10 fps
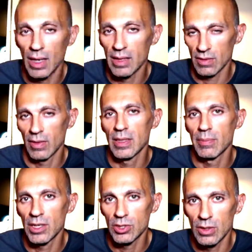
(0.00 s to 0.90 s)
As already
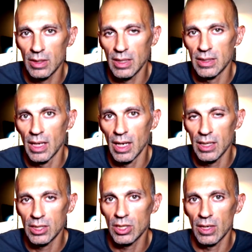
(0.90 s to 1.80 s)
mentioned in the
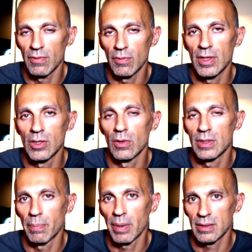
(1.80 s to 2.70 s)
initial review video,
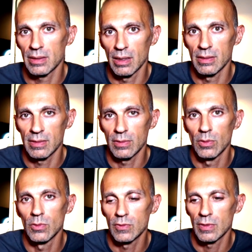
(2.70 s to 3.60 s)
the patterns
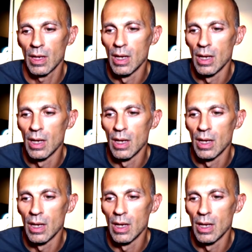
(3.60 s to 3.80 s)
used